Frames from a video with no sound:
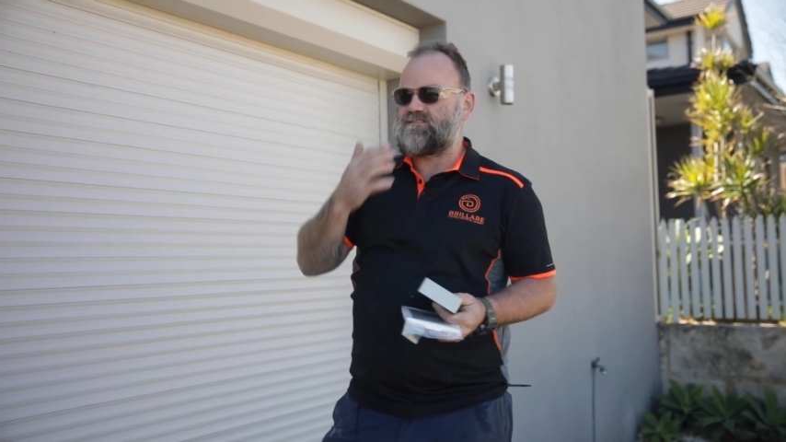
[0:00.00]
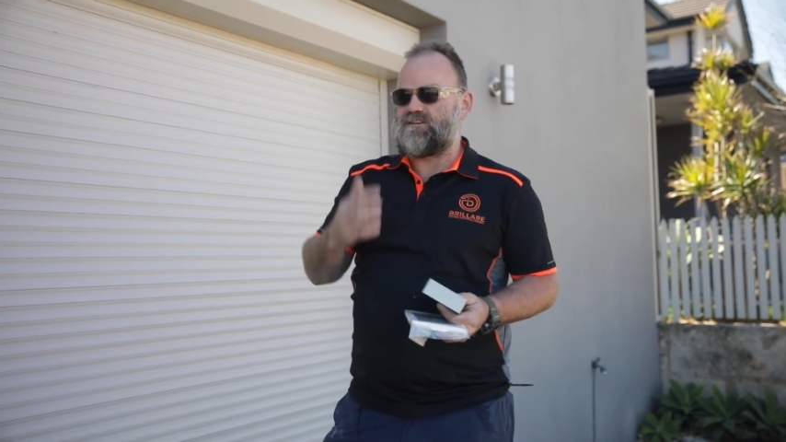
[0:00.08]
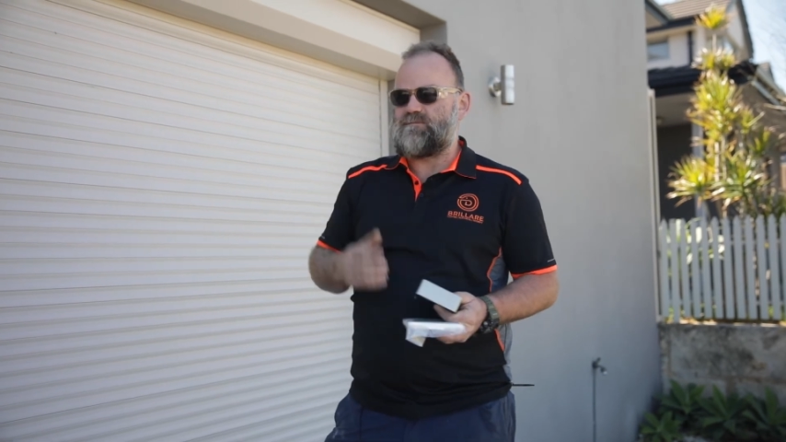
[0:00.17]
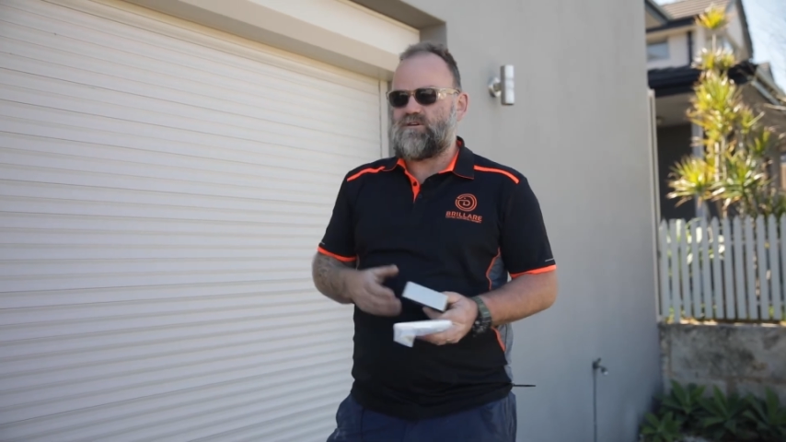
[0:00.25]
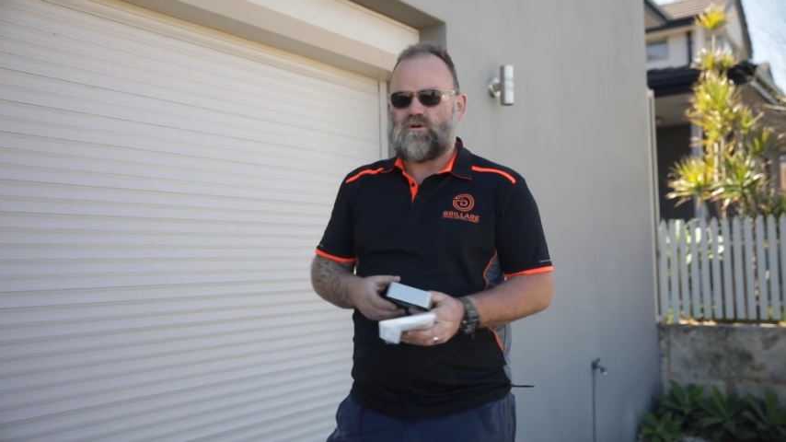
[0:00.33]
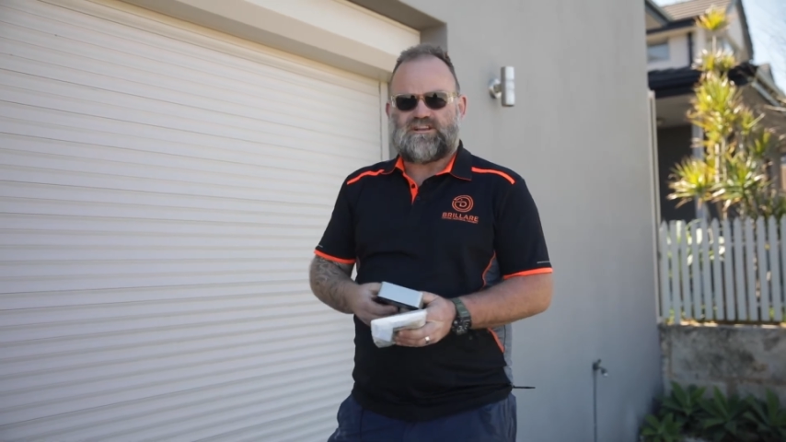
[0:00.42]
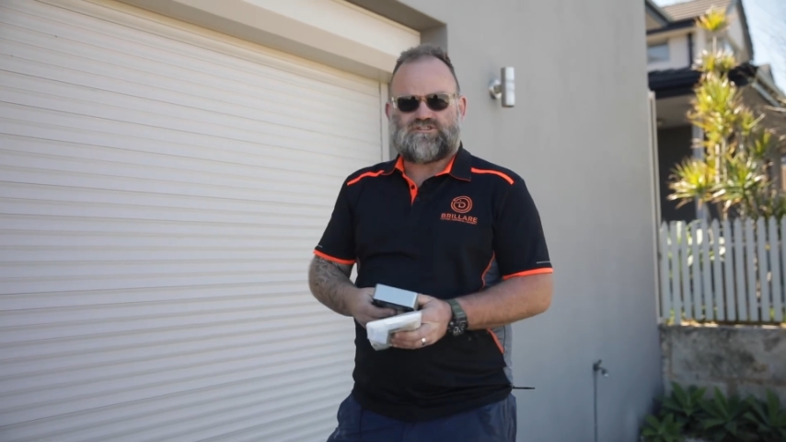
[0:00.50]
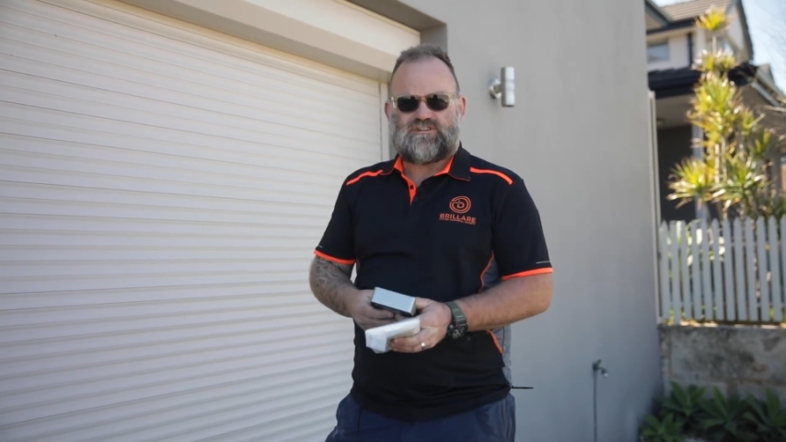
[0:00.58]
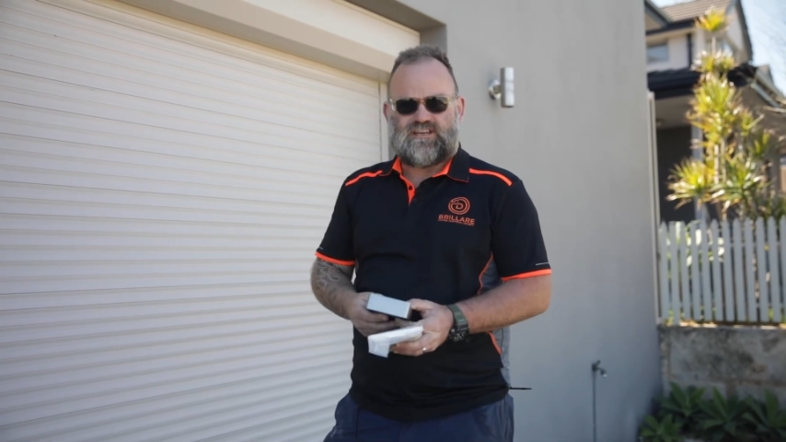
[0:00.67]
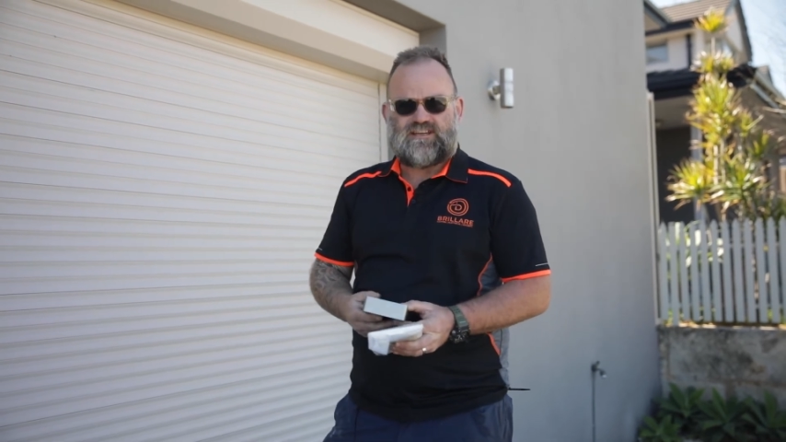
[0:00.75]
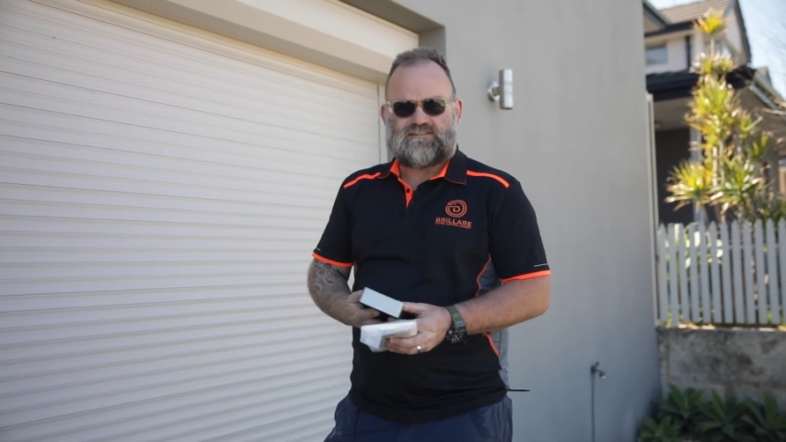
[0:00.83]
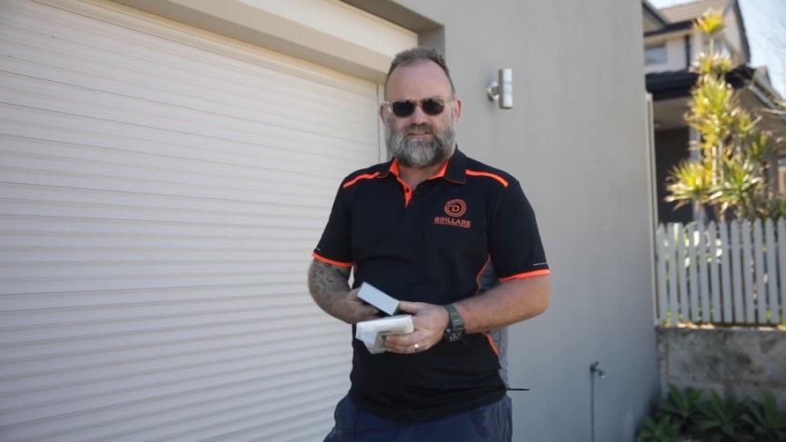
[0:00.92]
going to be quite
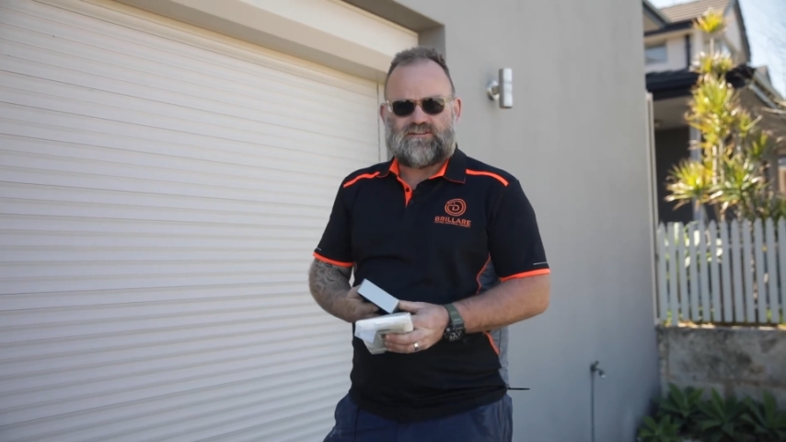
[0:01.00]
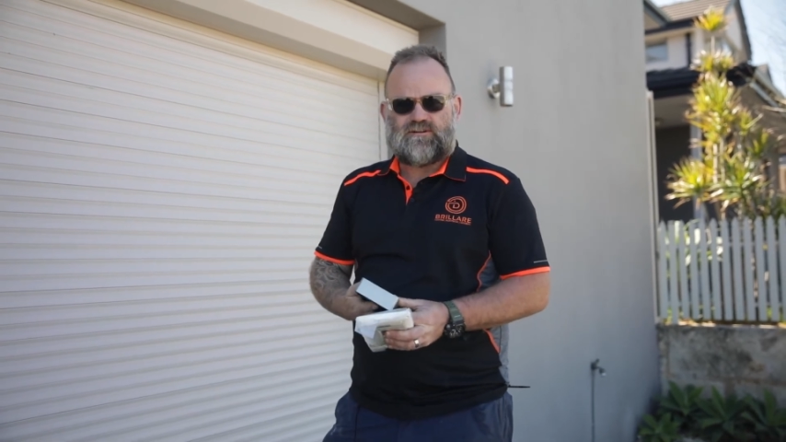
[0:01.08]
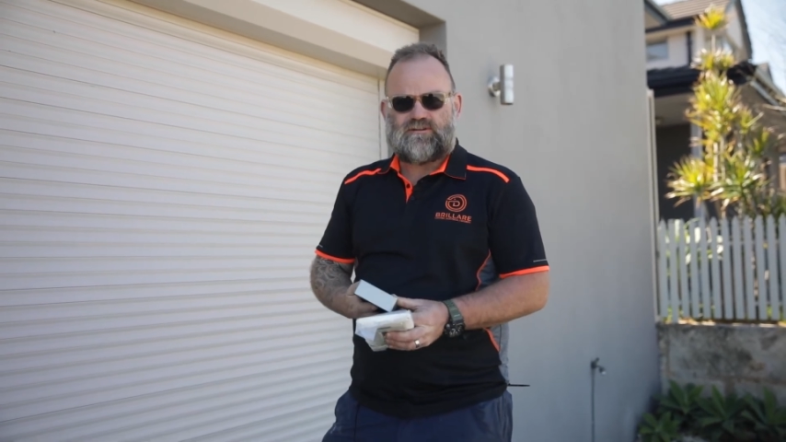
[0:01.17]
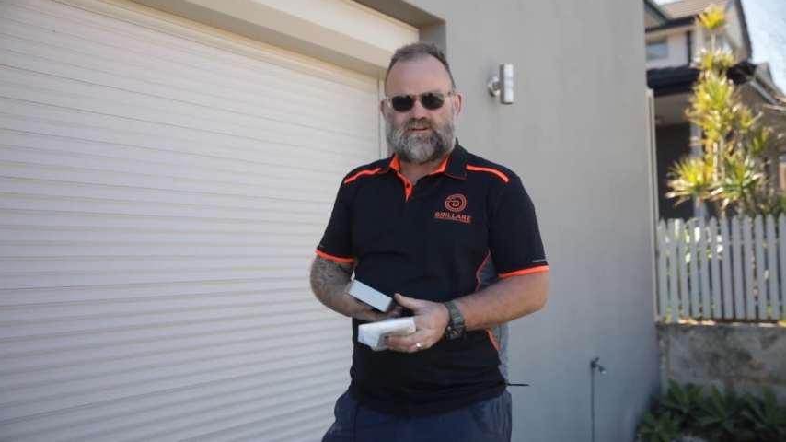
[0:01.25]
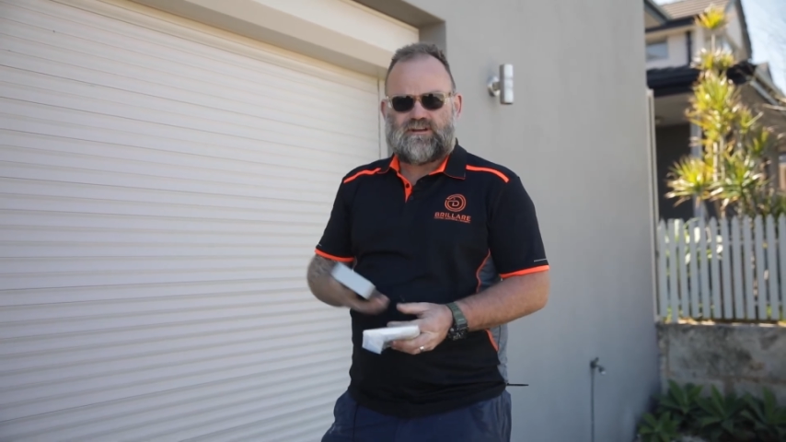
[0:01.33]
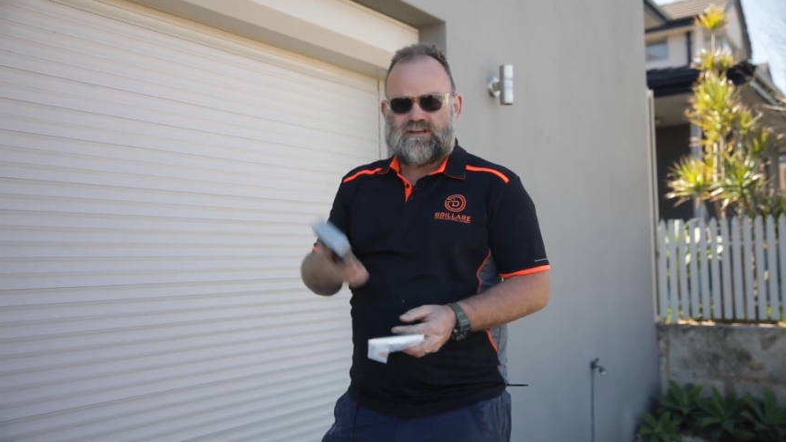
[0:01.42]
tricky to do.